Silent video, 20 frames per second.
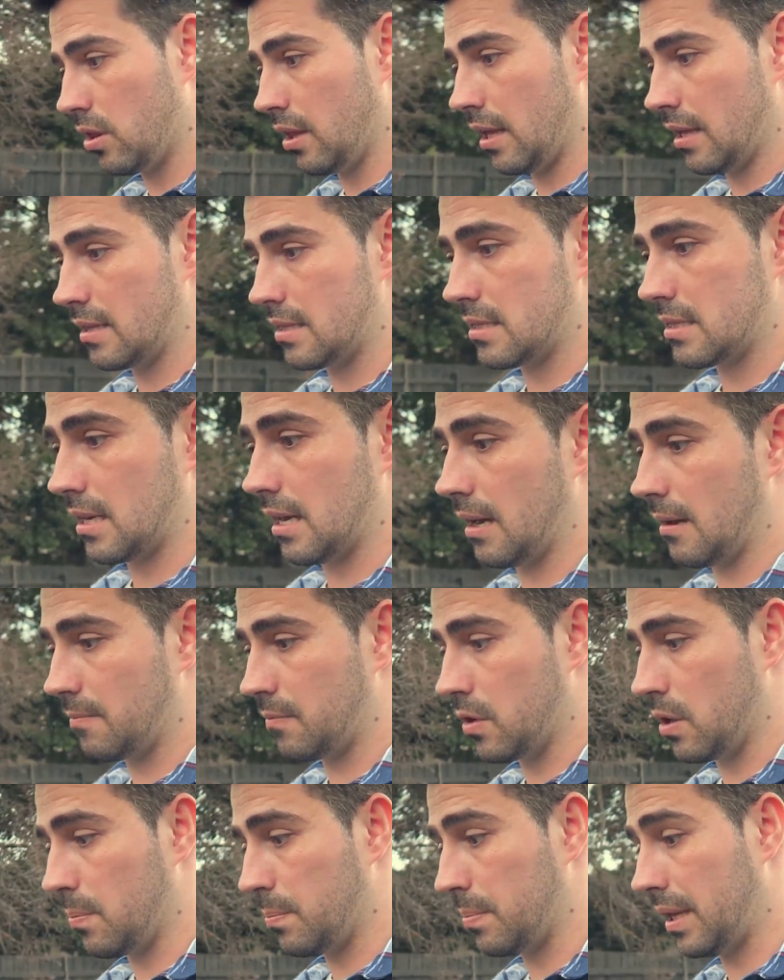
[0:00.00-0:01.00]
that
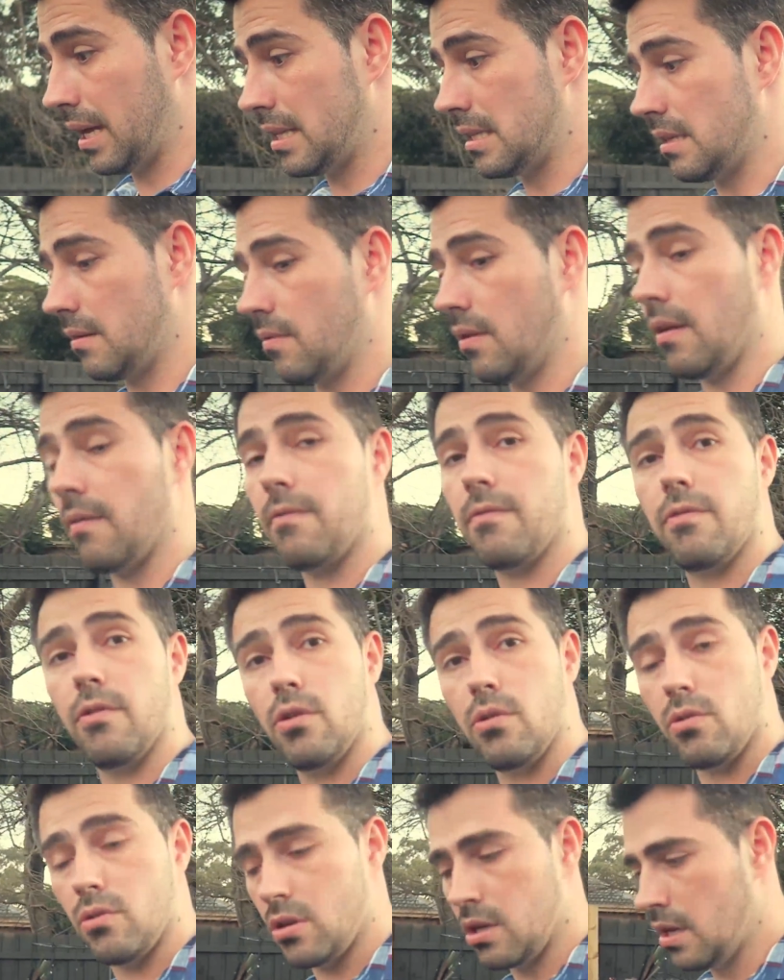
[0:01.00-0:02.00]
your plants have enough
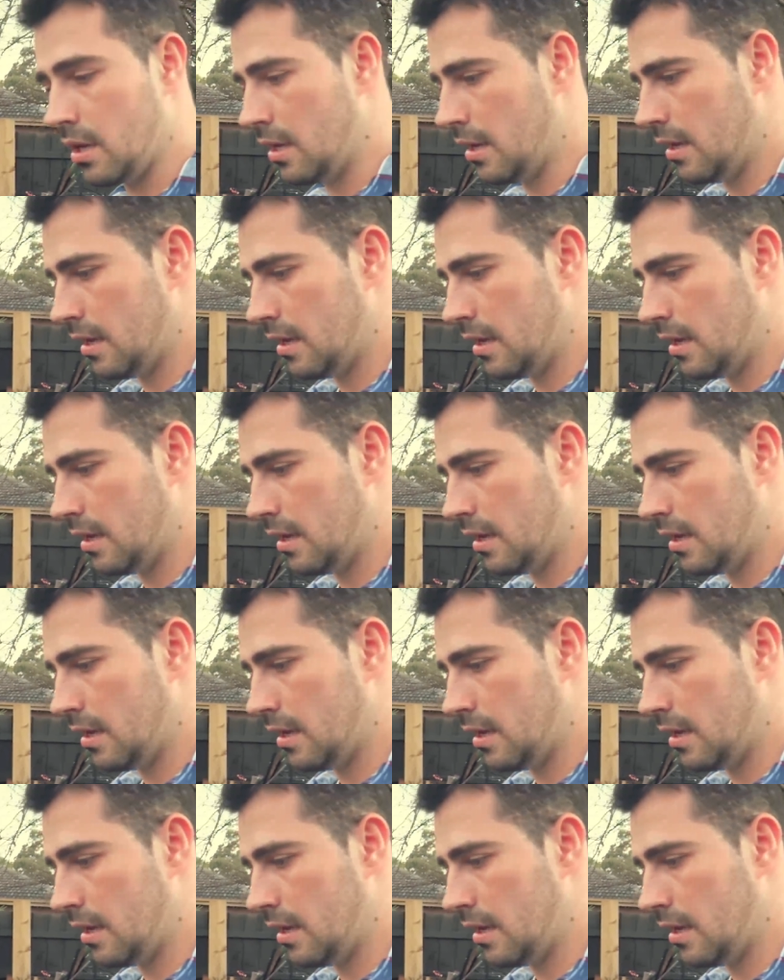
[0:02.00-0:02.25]
food,